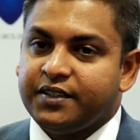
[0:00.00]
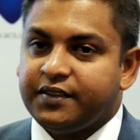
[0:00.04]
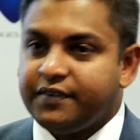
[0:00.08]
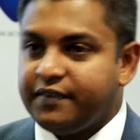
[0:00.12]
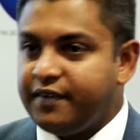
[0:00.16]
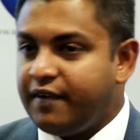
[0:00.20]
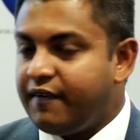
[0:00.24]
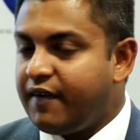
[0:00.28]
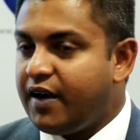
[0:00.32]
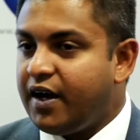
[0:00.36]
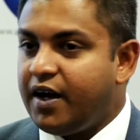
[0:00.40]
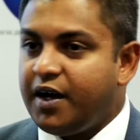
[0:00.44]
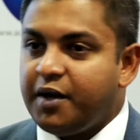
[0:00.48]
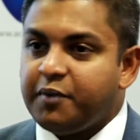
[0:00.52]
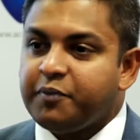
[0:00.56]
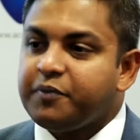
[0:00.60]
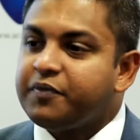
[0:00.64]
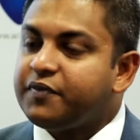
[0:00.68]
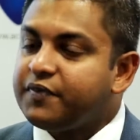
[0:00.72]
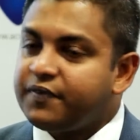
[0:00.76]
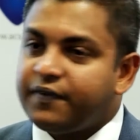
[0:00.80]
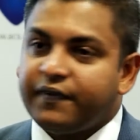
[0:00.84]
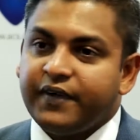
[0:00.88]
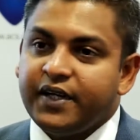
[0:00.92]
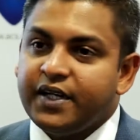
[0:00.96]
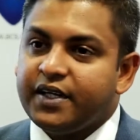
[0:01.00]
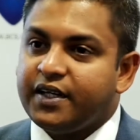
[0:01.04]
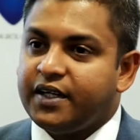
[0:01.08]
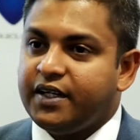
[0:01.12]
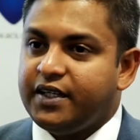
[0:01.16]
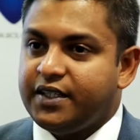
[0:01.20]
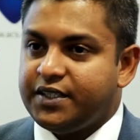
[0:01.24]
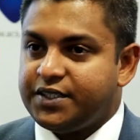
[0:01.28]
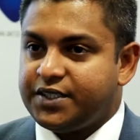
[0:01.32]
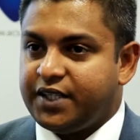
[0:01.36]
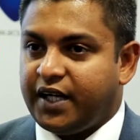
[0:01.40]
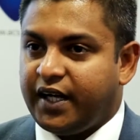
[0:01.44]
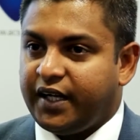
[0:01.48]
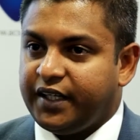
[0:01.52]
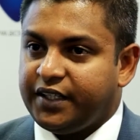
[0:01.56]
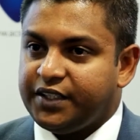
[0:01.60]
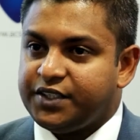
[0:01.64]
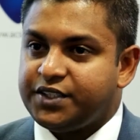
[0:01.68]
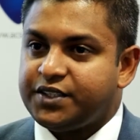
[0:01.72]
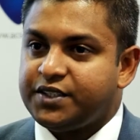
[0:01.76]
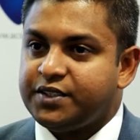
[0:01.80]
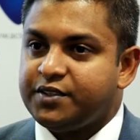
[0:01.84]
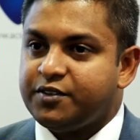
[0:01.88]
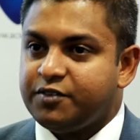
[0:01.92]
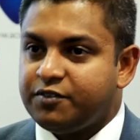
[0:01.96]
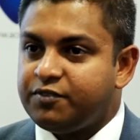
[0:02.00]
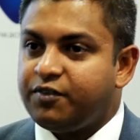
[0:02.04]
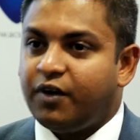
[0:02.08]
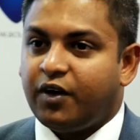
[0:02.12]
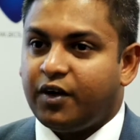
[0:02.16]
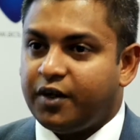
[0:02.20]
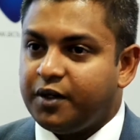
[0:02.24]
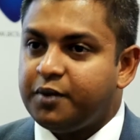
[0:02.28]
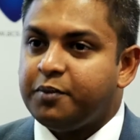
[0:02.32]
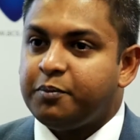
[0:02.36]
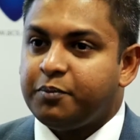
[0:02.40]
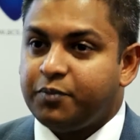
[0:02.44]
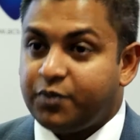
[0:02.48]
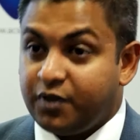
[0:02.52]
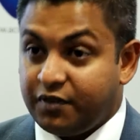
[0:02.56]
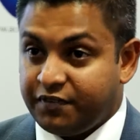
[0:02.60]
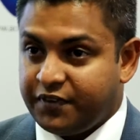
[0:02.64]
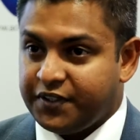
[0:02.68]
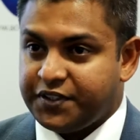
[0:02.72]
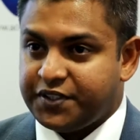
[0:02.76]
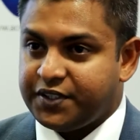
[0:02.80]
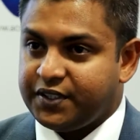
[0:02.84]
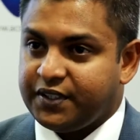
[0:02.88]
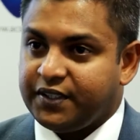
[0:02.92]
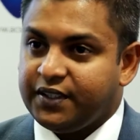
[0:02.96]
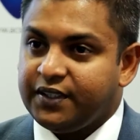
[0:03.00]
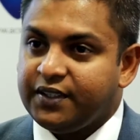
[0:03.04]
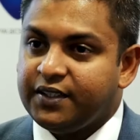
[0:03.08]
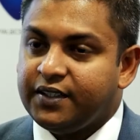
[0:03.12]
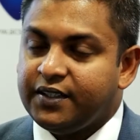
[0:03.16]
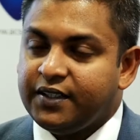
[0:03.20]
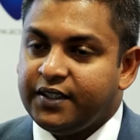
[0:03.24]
there are three key signs for a professional.